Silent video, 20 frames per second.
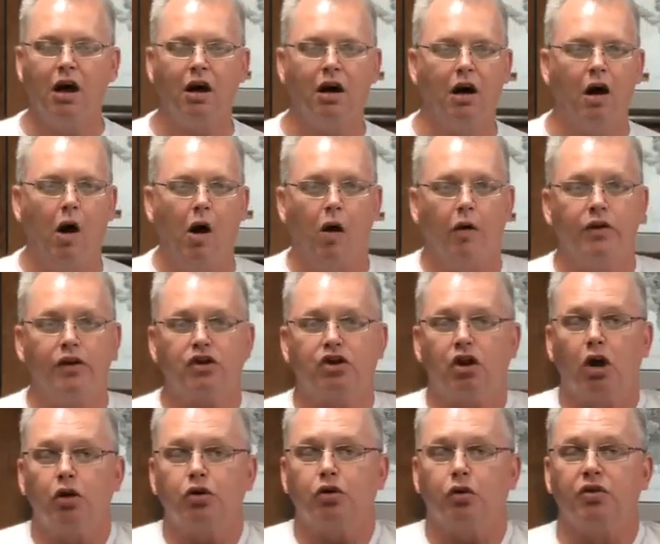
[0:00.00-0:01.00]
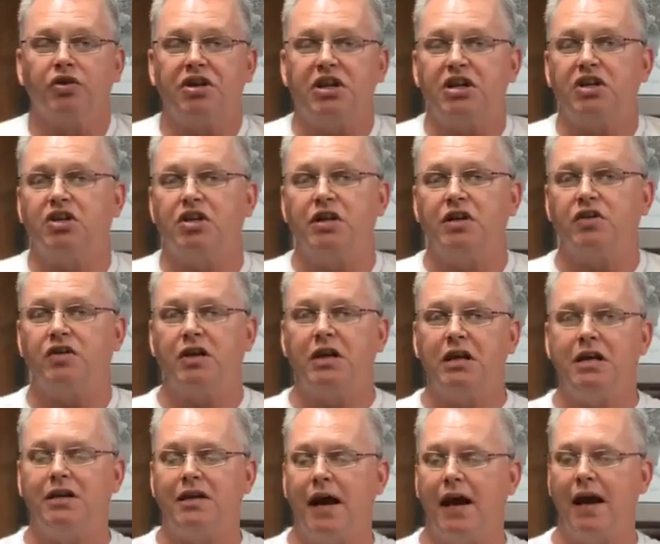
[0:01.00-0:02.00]
uh, all the social
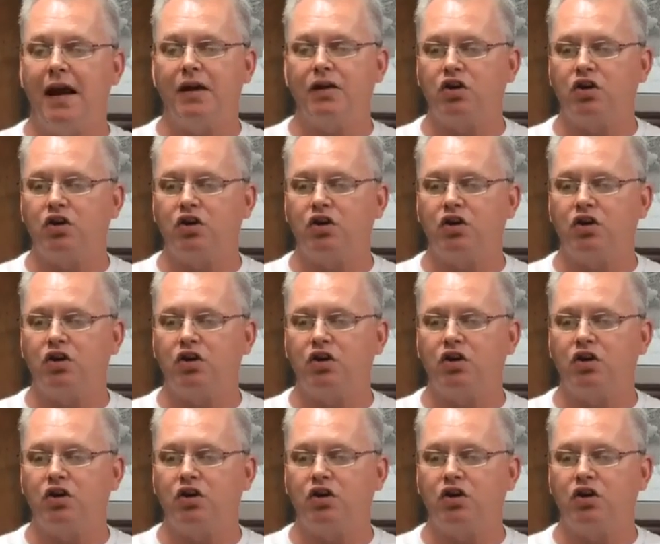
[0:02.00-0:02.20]
distancing that